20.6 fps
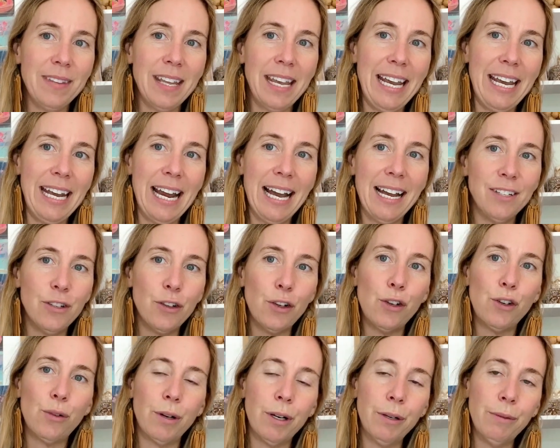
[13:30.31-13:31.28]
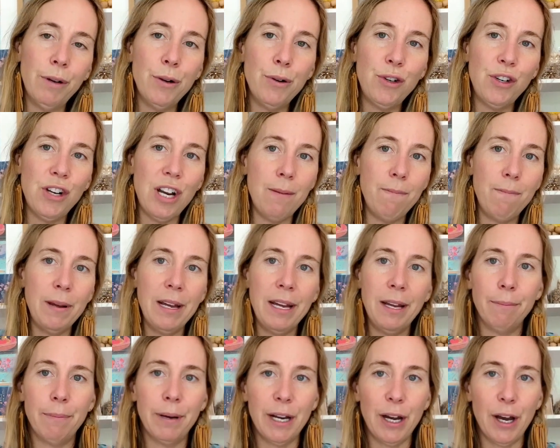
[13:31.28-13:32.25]
It has short row
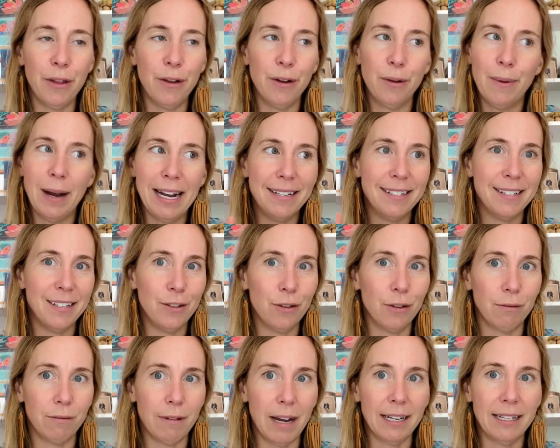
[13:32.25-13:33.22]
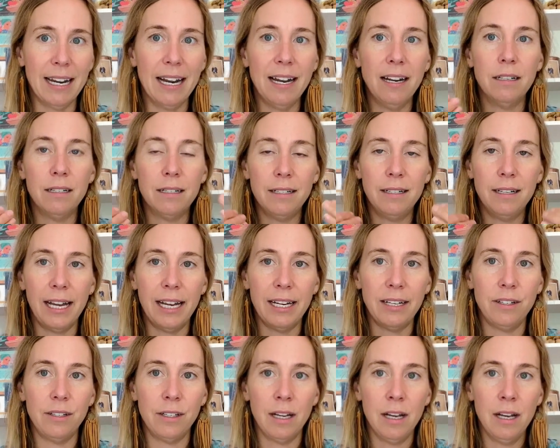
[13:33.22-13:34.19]
shaping, but otherwise is a rectangle
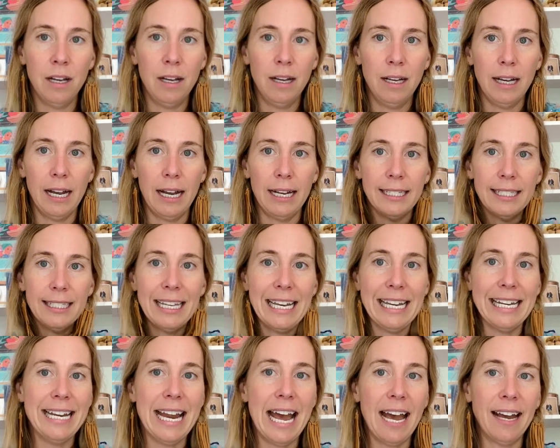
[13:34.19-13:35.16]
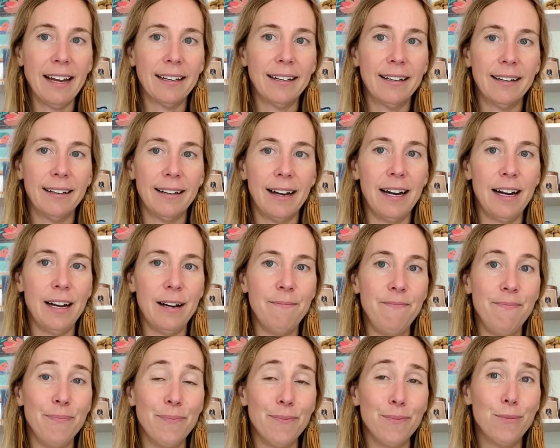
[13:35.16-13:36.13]
and a slit neck.
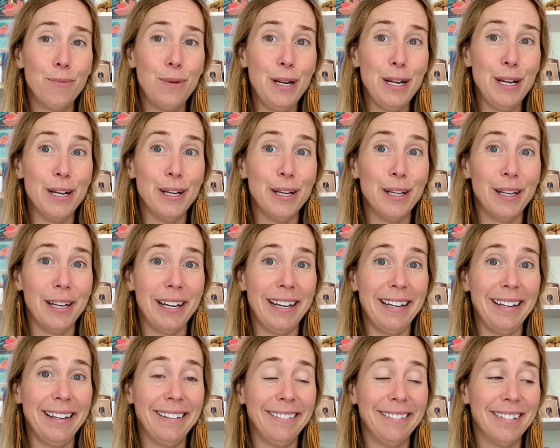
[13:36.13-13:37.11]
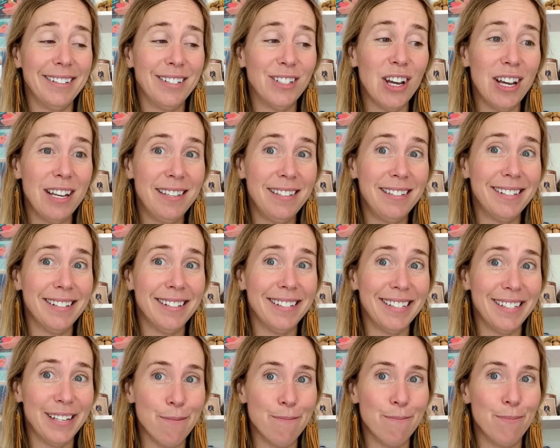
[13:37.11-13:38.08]
Really just
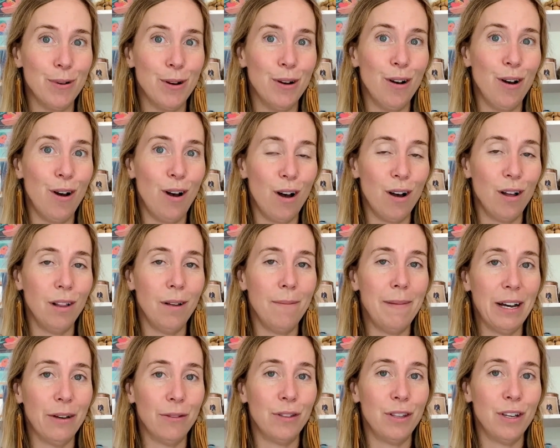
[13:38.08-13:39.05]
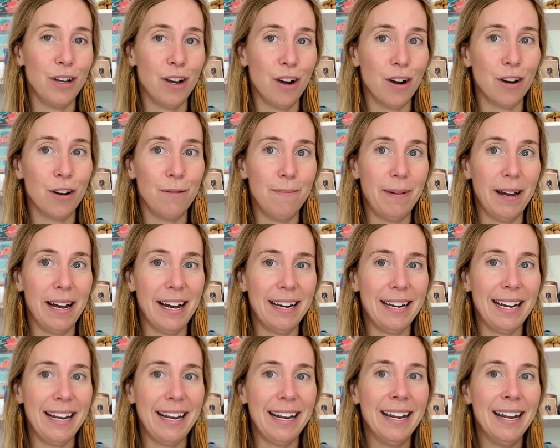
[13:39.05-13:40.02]
simple, all about the yarn
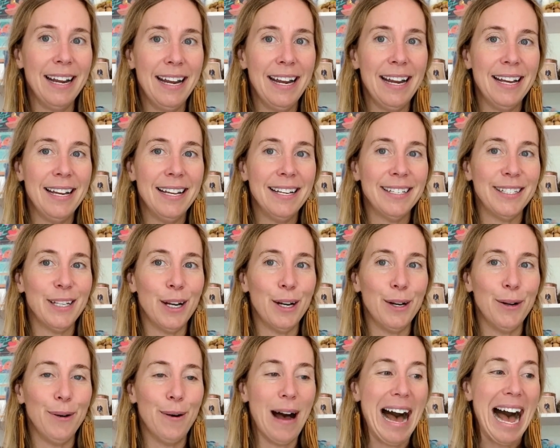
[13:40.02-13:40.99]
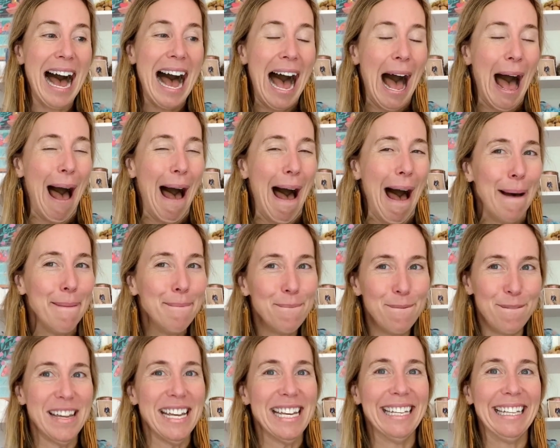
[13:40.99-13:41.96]
body. So I'm
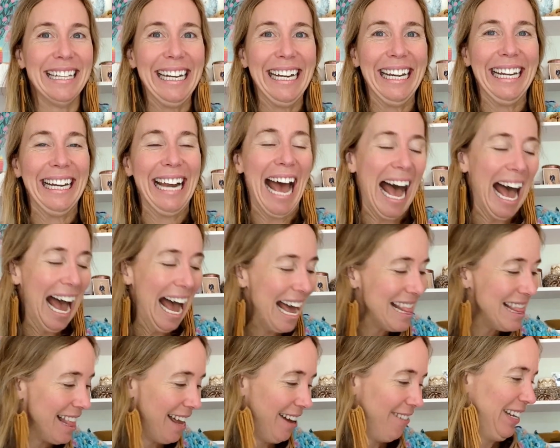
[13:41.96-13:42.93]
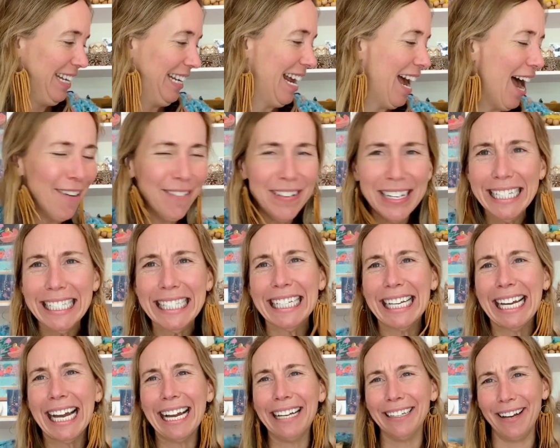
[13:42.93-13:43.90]
feeling it. I love it.
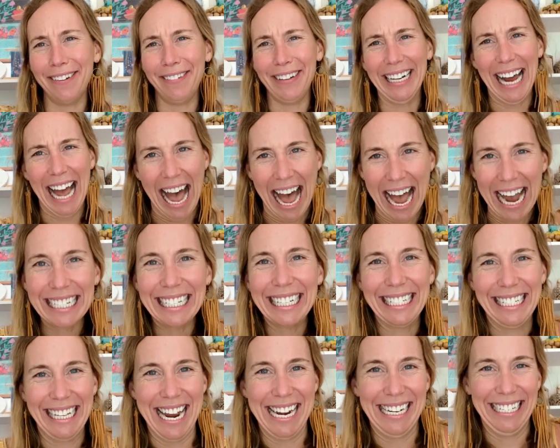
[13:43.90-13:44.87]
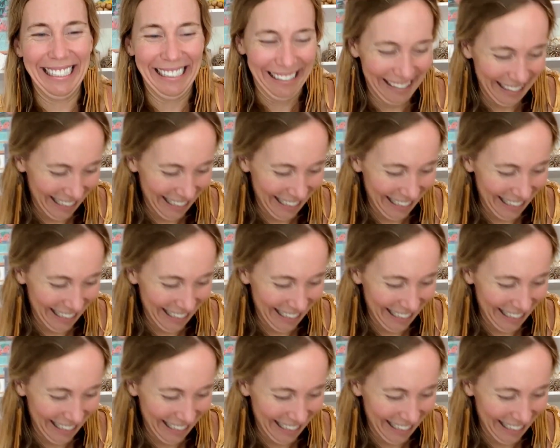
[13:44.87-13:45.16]
Obviously, I love it. I designed it.